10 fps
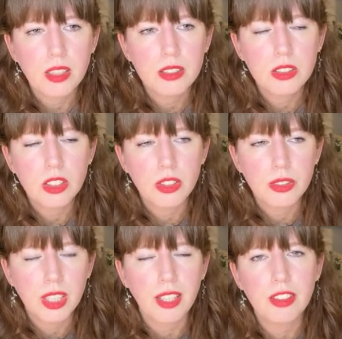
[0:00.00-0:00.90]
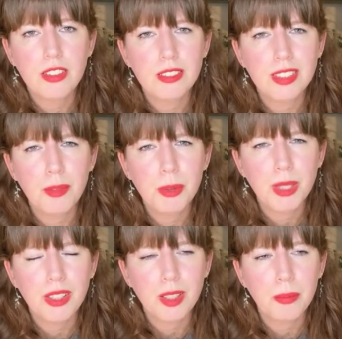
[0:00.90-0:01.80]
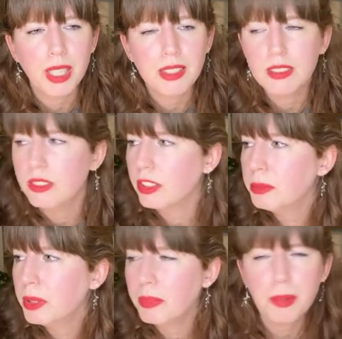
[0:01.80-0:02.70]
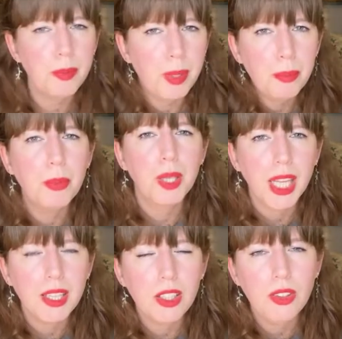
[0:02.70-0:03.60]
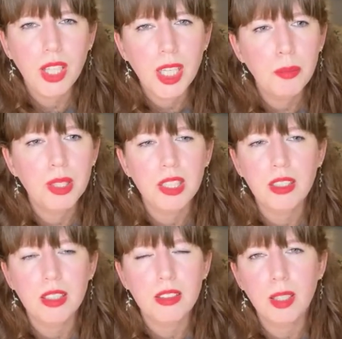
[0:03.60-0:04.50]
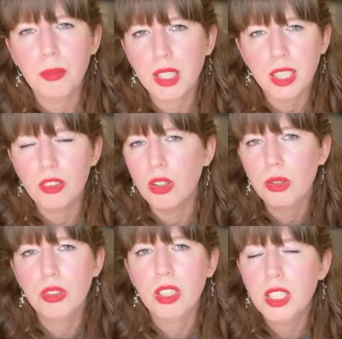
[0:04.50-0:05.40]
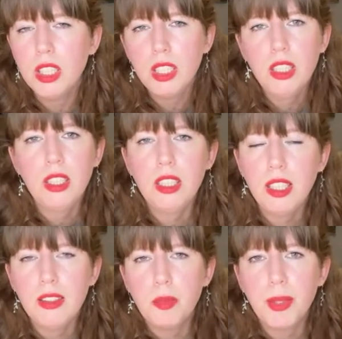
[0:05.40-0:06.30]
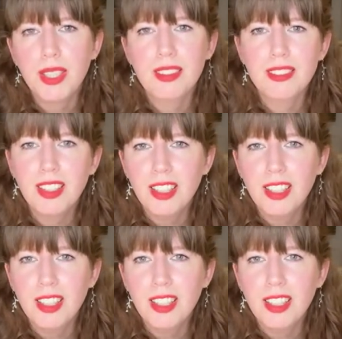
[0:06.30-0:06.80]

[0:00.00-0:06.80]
So yeah, you can tell me where you think my accent's from. Sometimes people get the UK, but then other times I get told it's a bit,